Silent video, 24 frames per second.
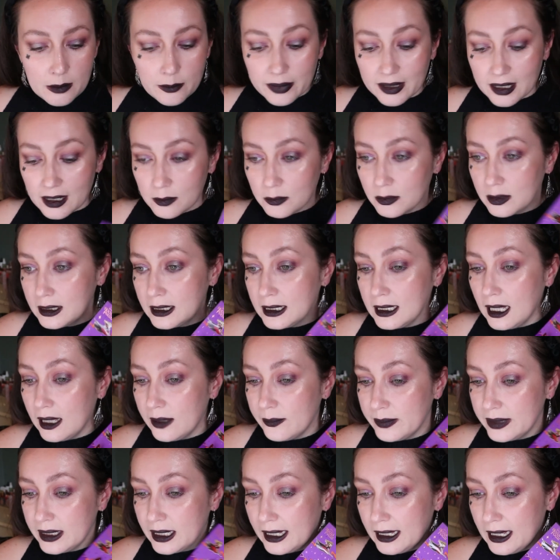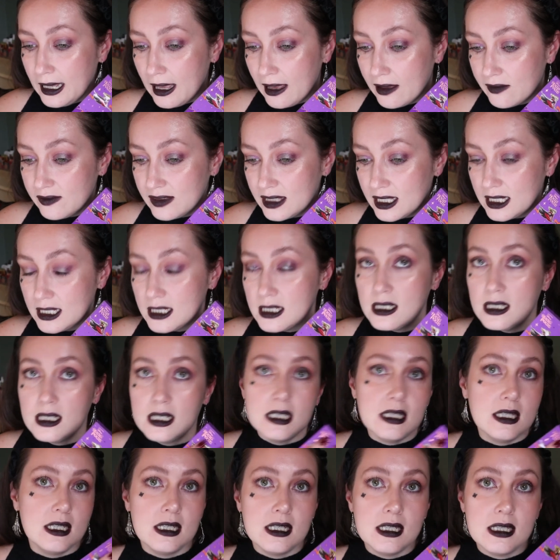But I'm really happy I have this.
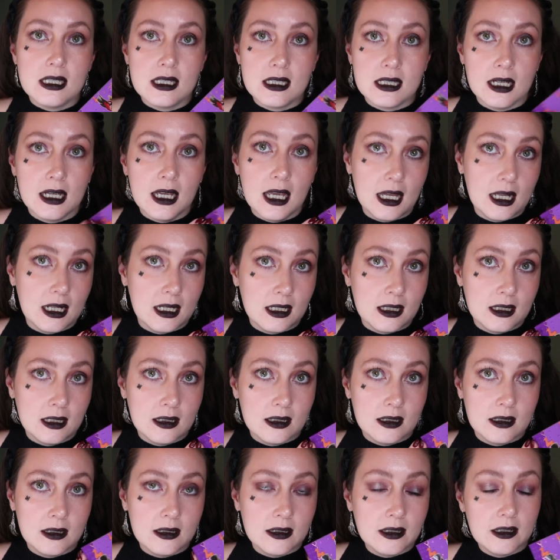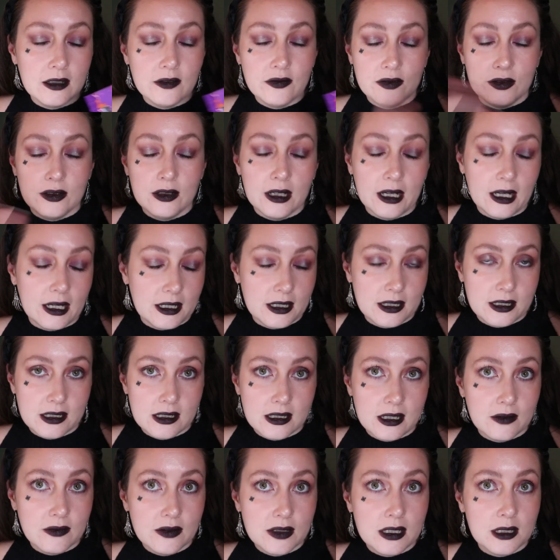This is, again, if you guys
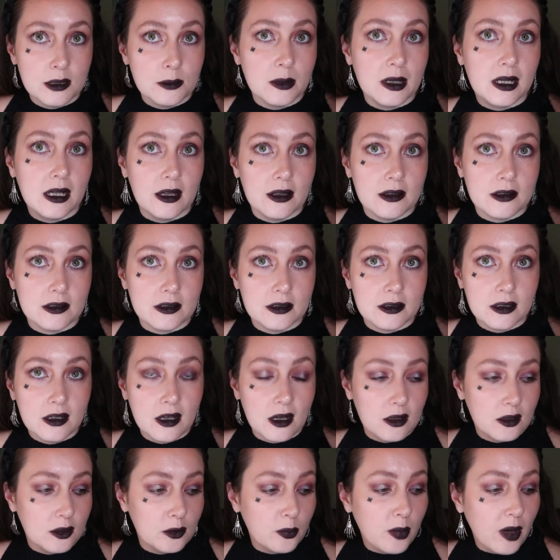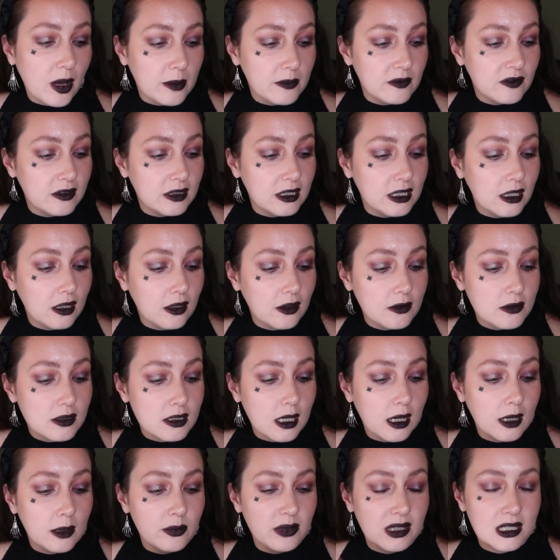have seen my other ColourPop videos,
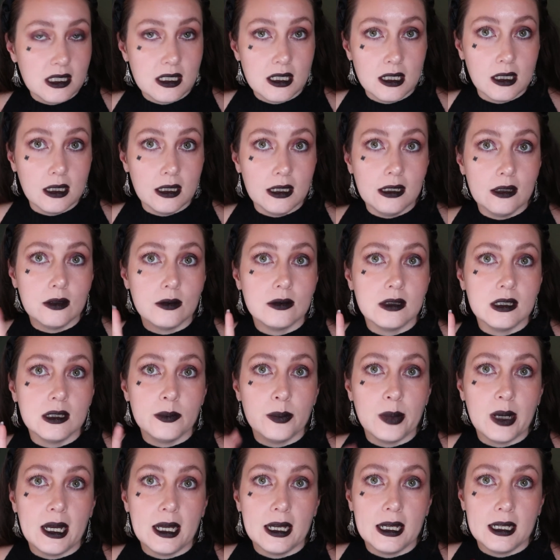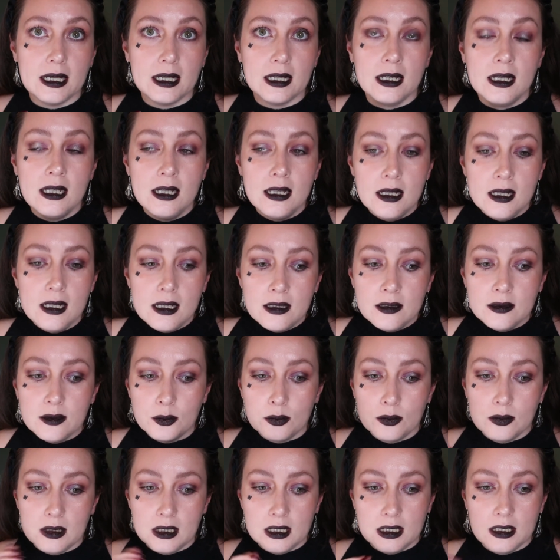I basically only buy the
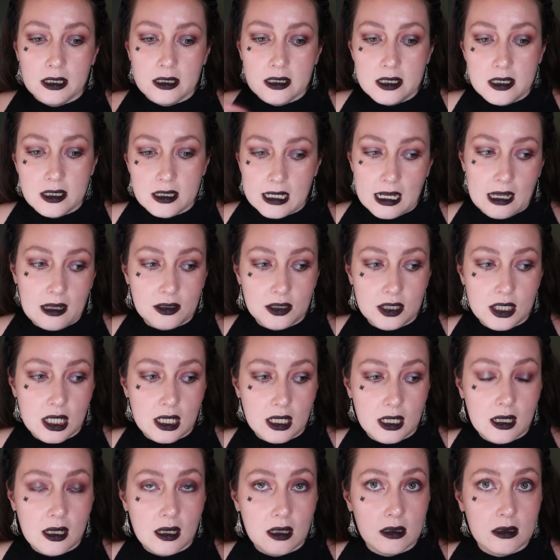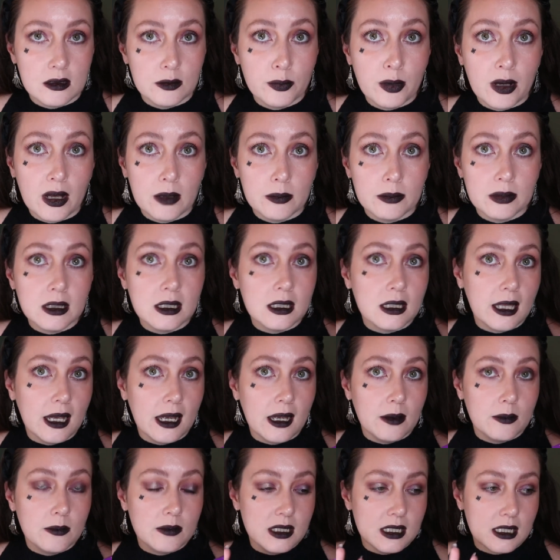really nostalgic ColourPop
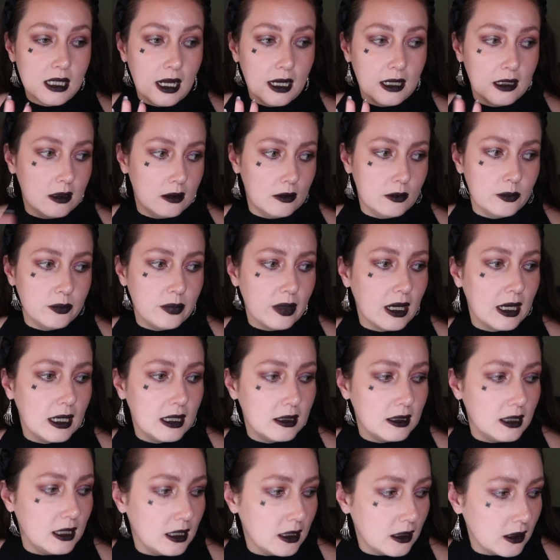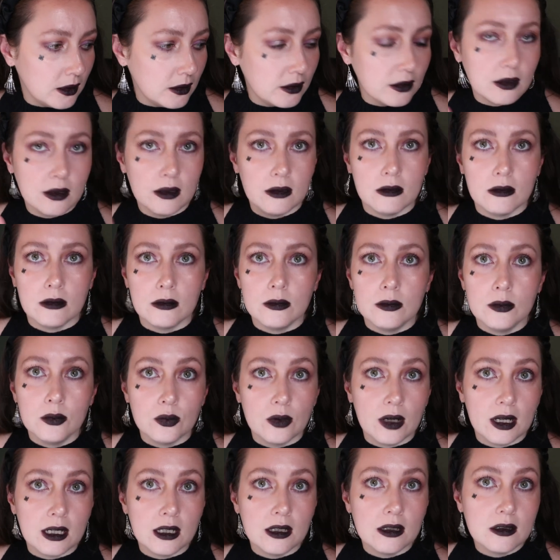collabs. I don't buy like their
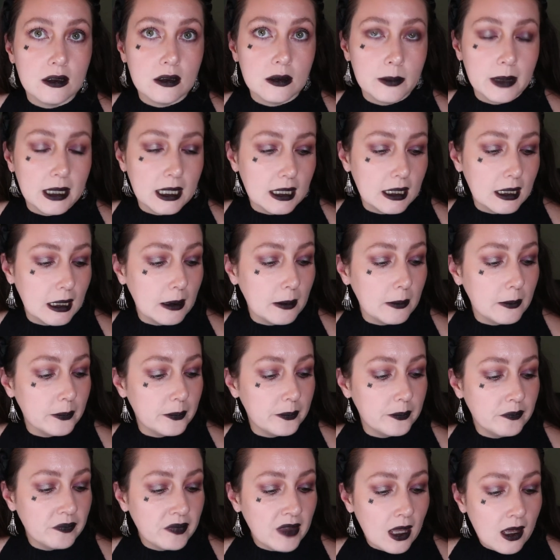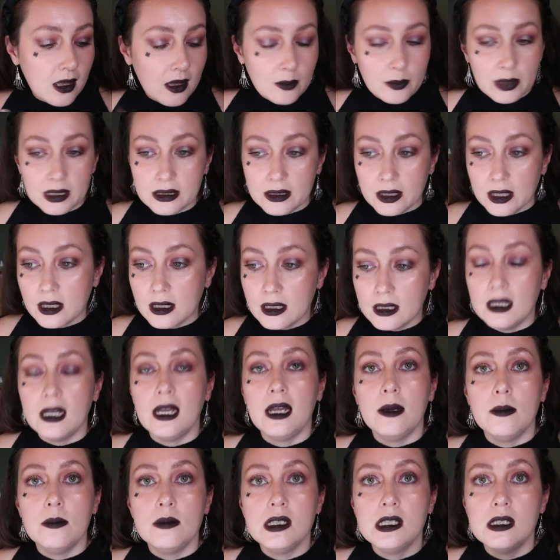regular makeup, but the
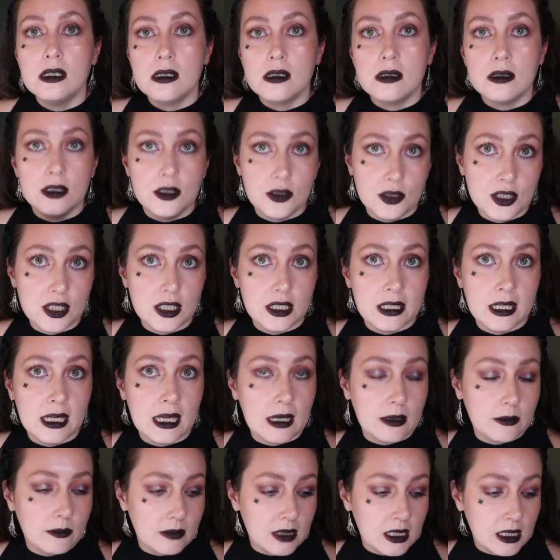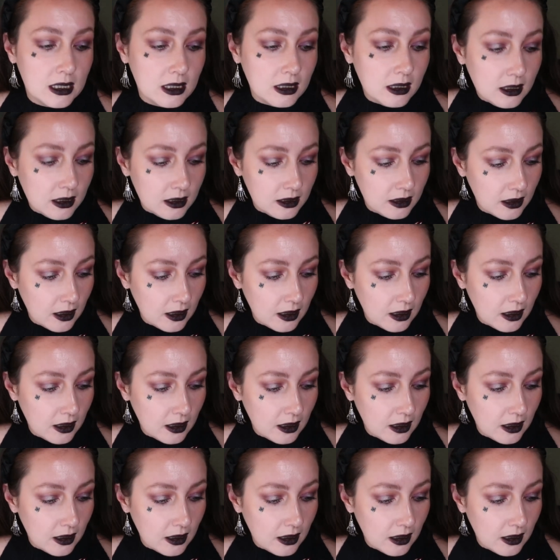collabs usually get me.